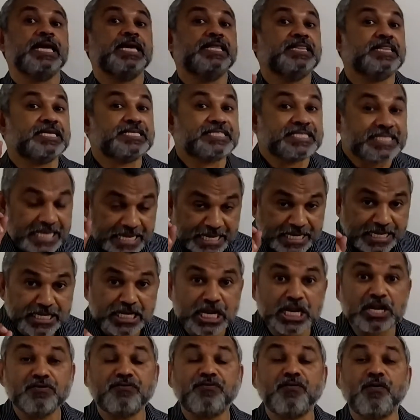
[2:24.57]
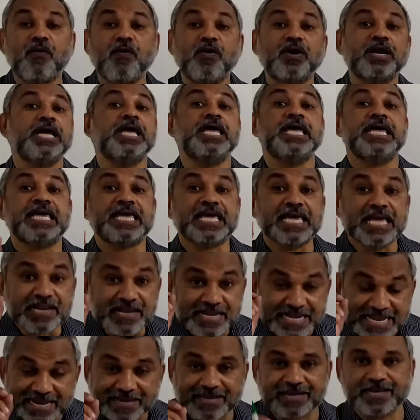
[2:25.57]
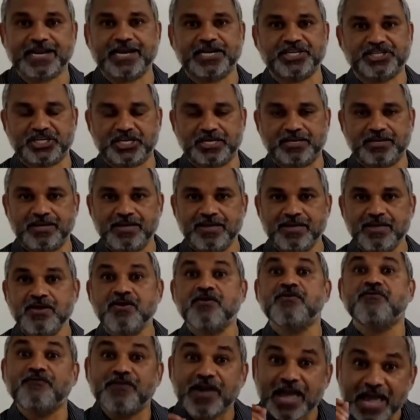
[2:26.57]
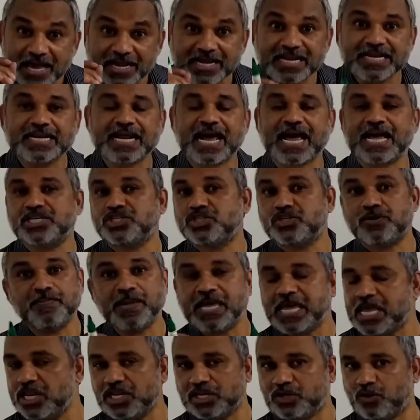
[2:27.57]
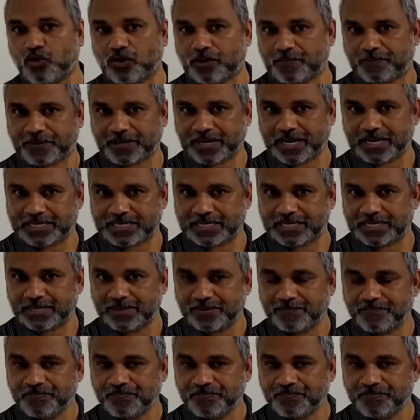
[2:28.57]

the signal for integration, where it has to be incorporated.